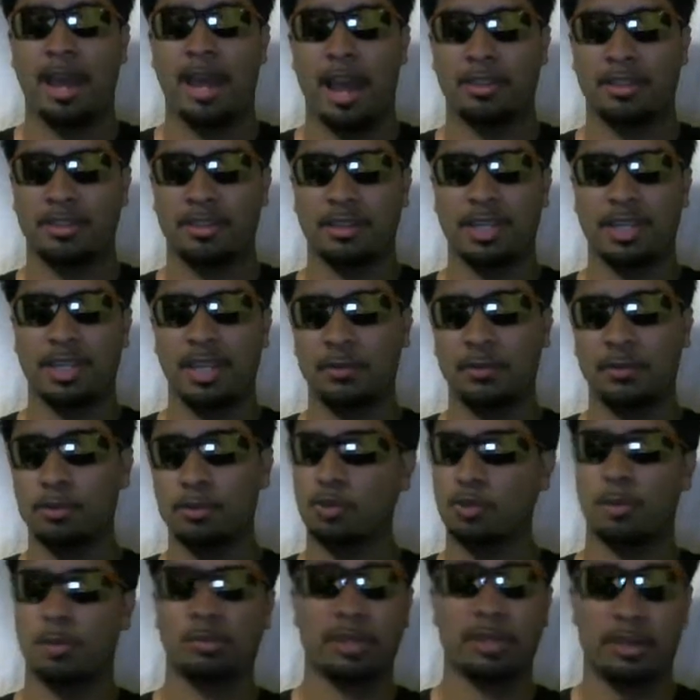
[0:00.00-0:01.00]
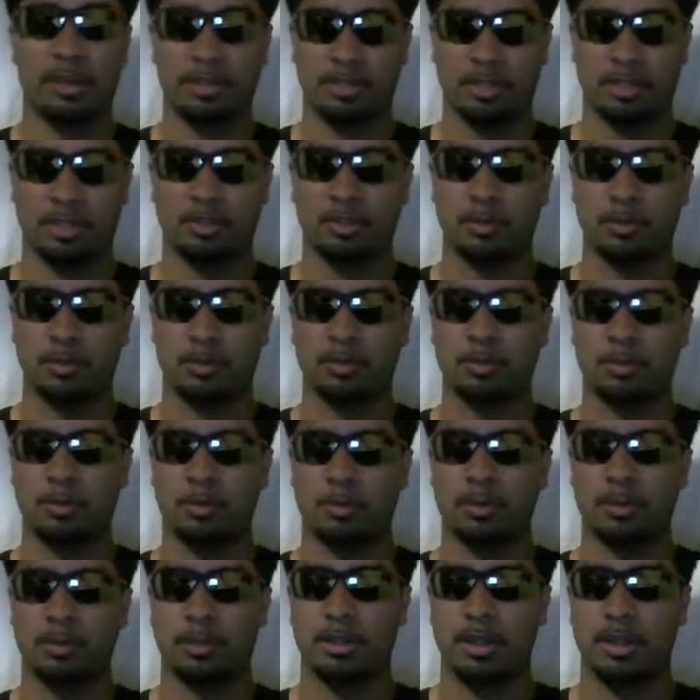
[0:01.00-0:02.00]
I think Evil Swarm players can do it
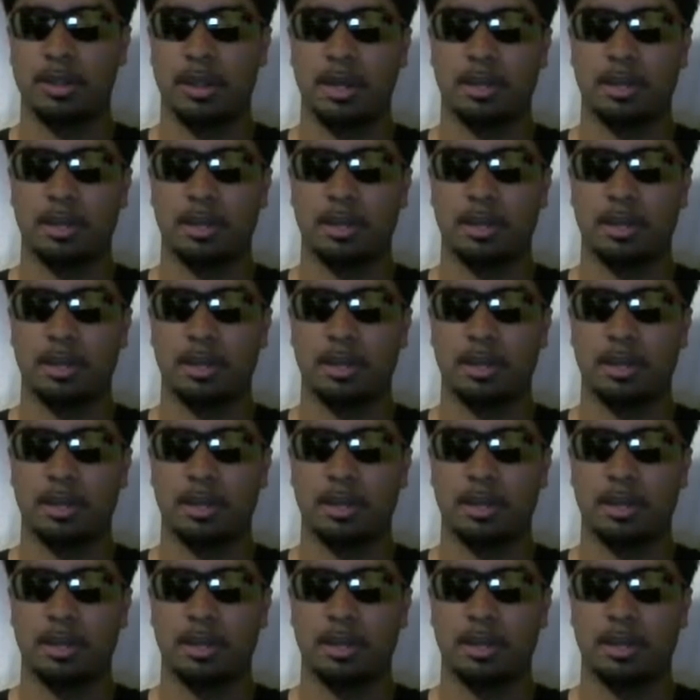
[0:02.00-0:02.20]
too, but